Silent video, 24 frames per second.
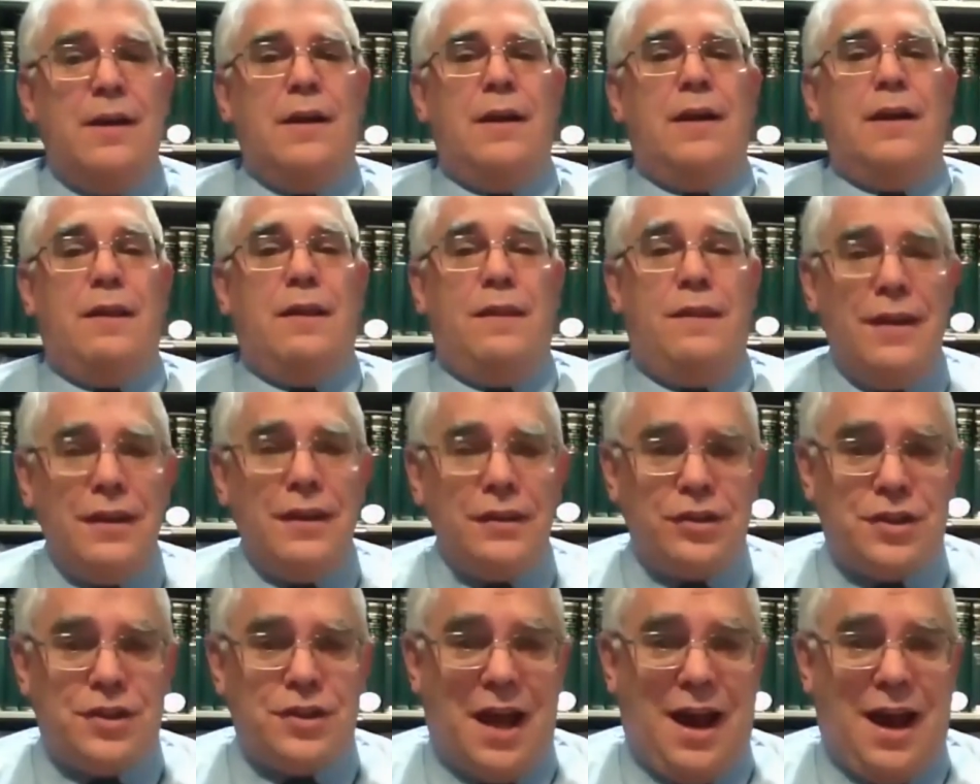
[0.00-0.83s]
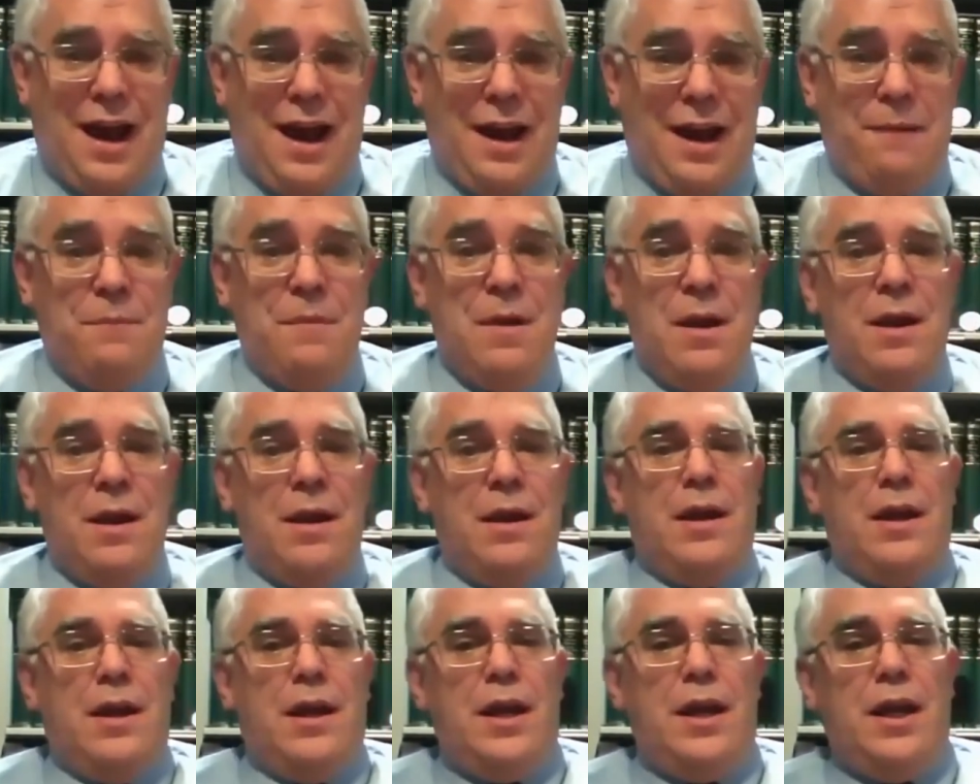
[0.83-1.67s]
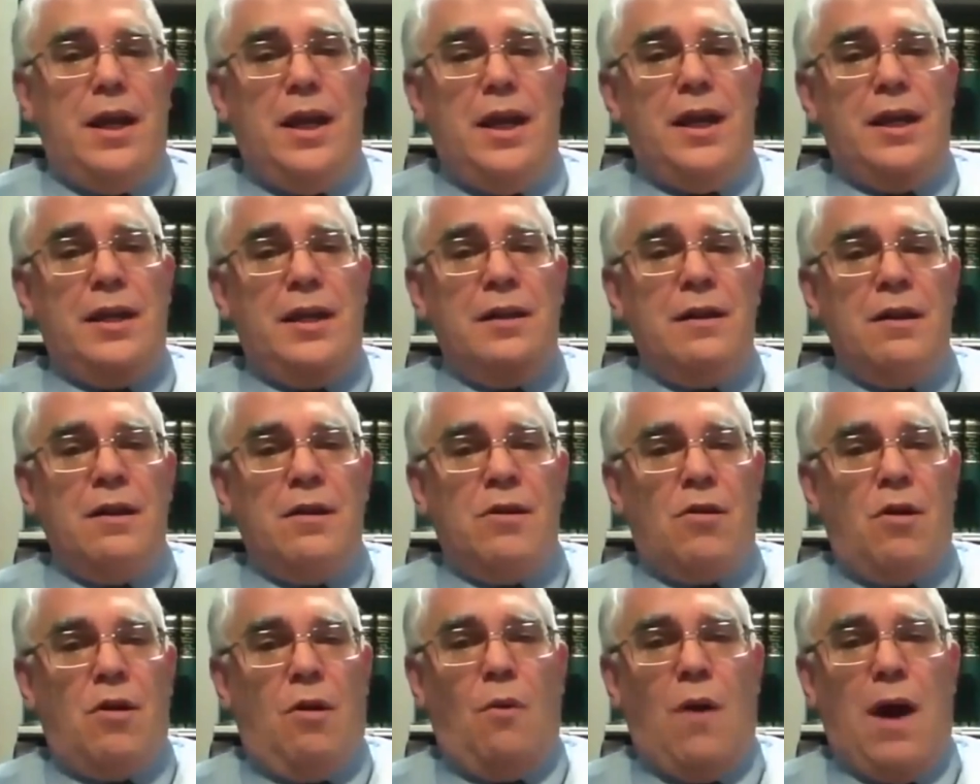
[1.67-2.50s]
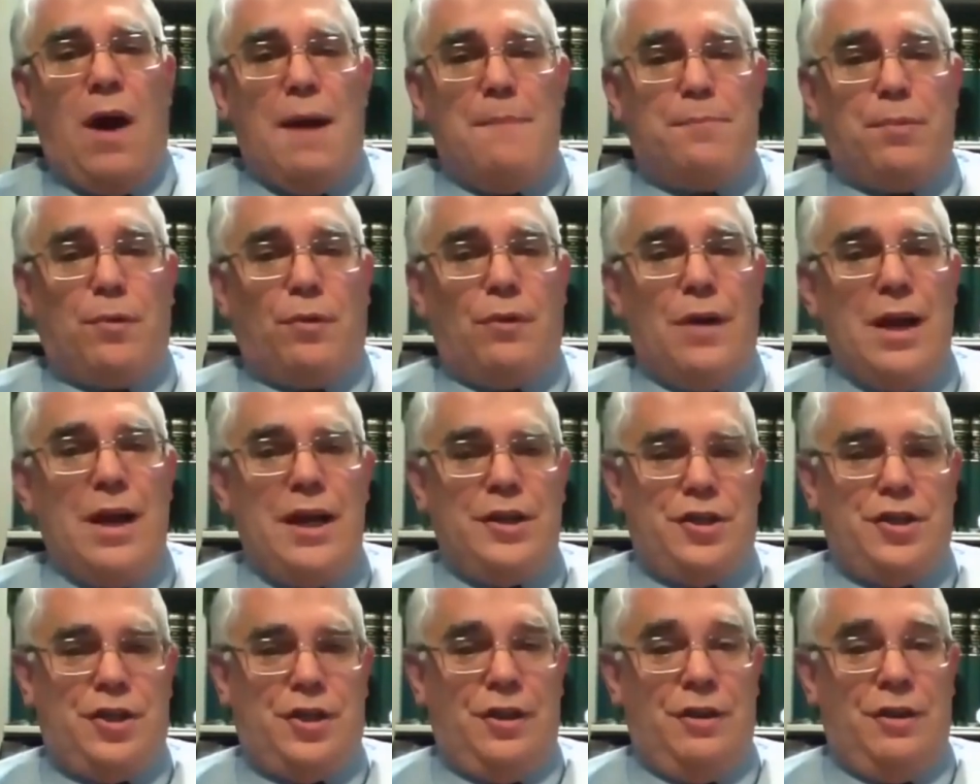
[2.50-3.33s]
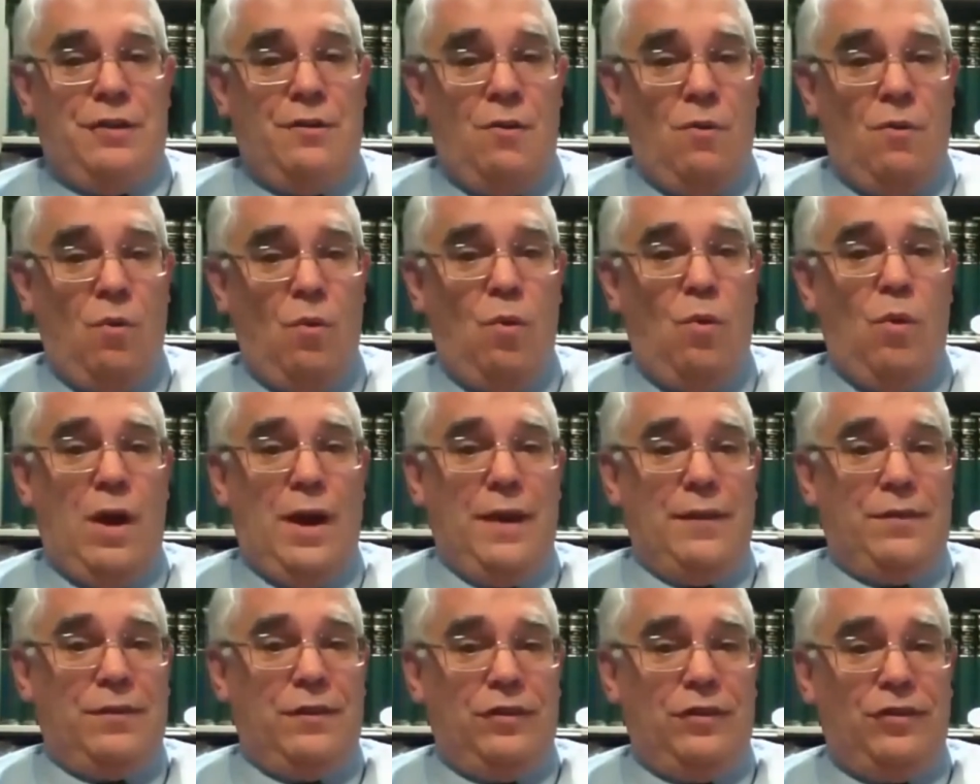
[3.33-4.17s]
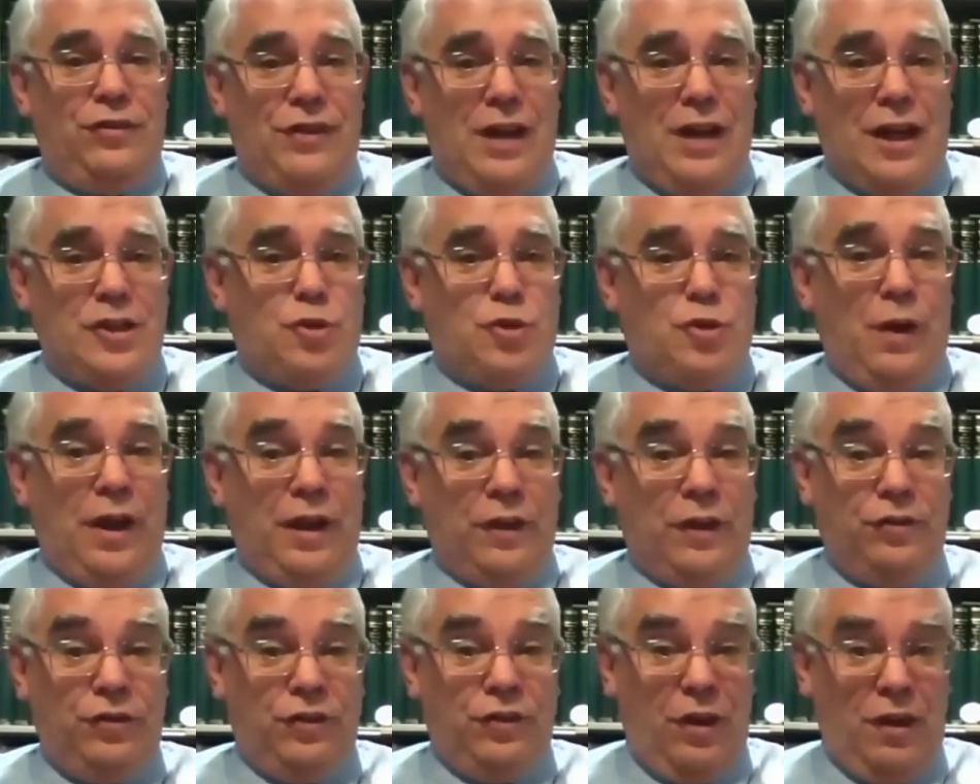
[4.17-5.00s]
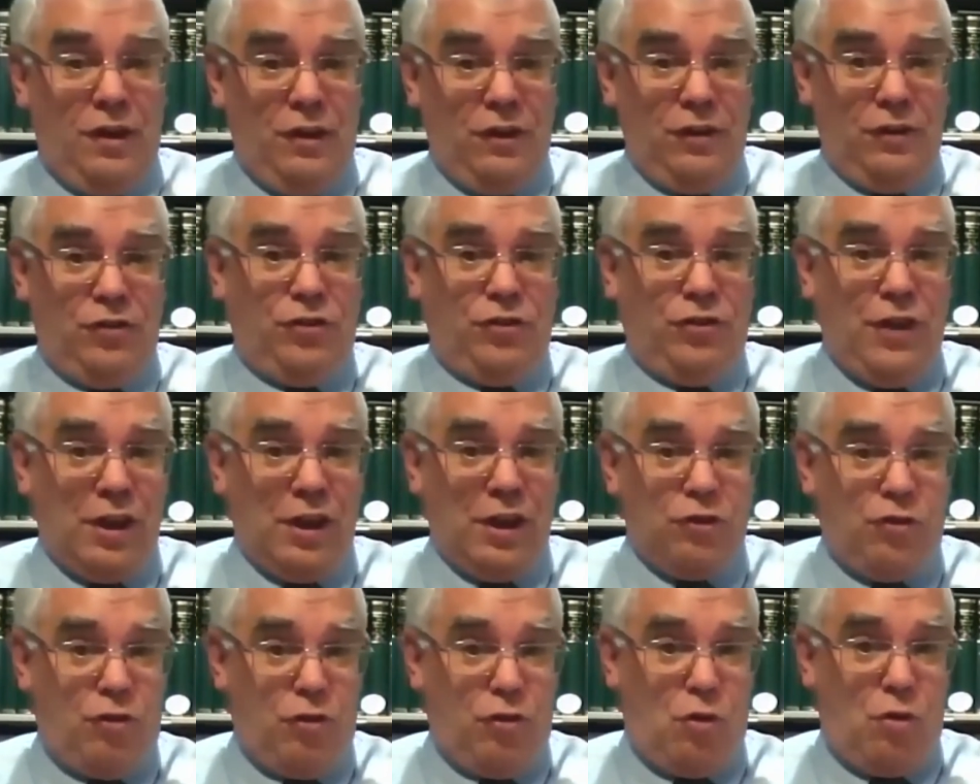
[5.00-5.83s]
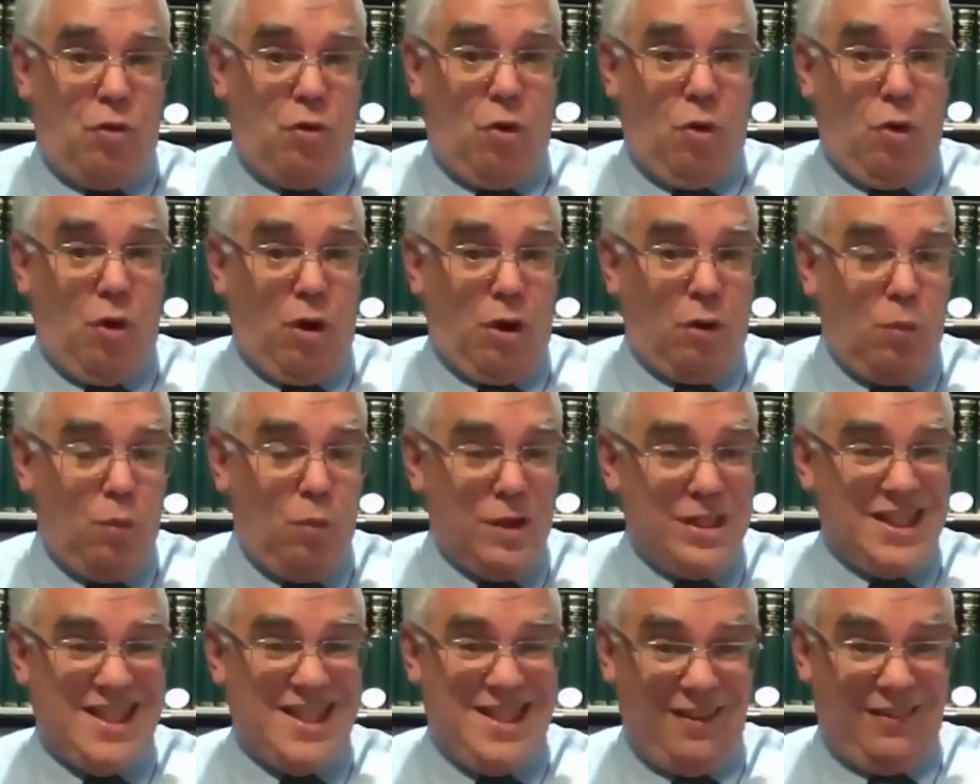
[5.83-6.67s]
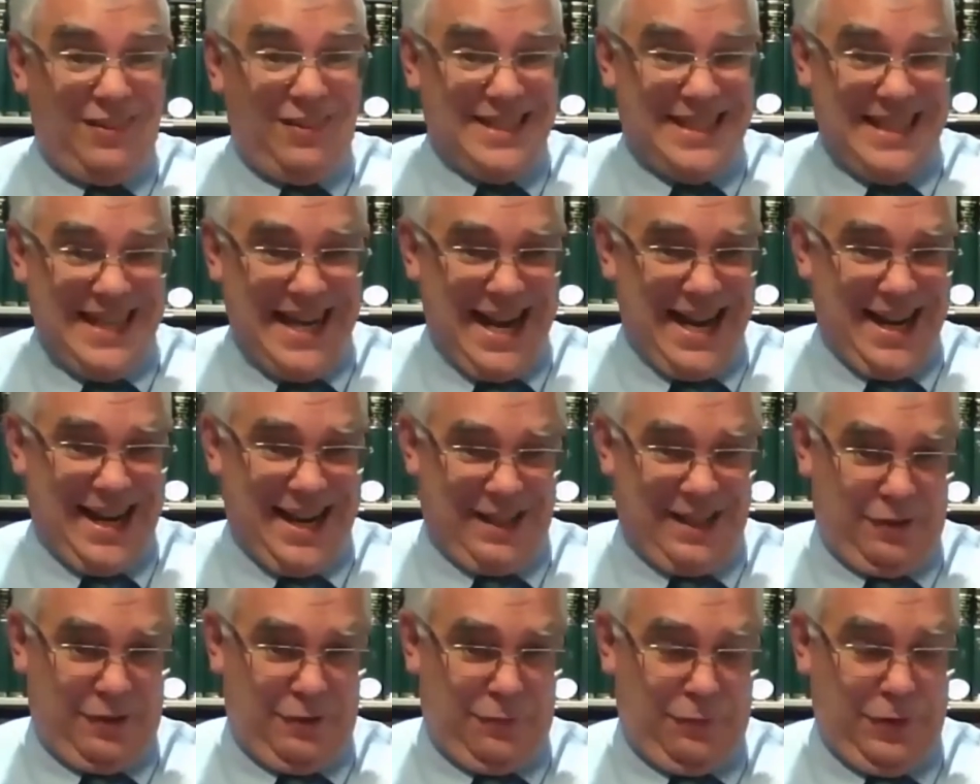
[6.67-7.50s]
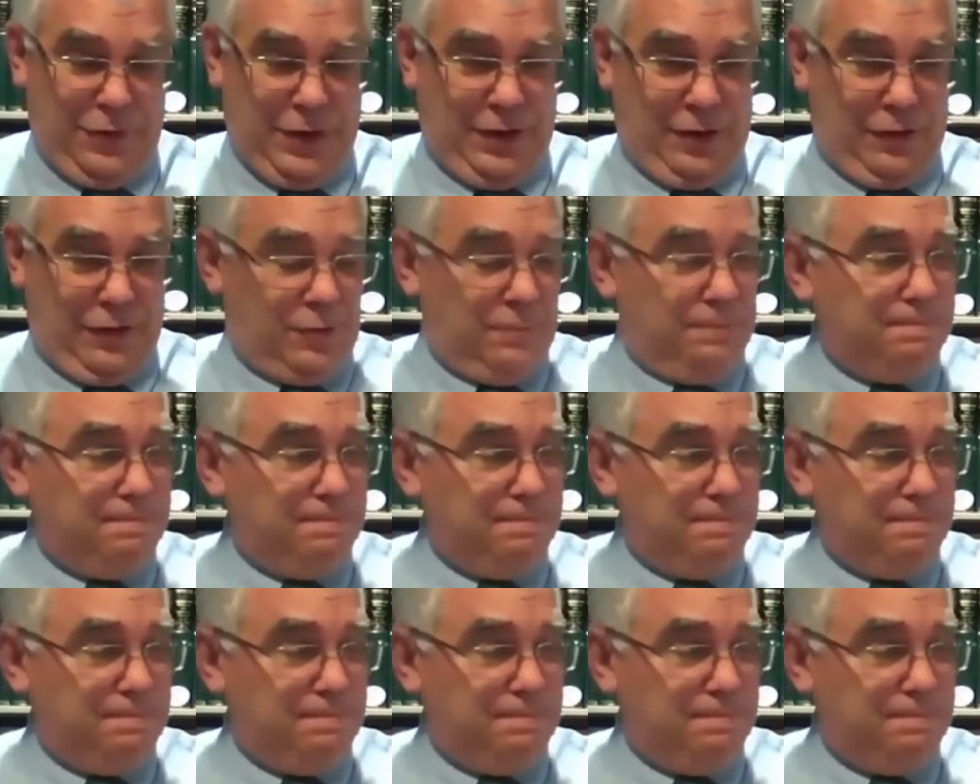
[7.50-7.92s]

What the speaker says: this time in cooperation with Sedgwick's 6th Corps, which still is not on the field.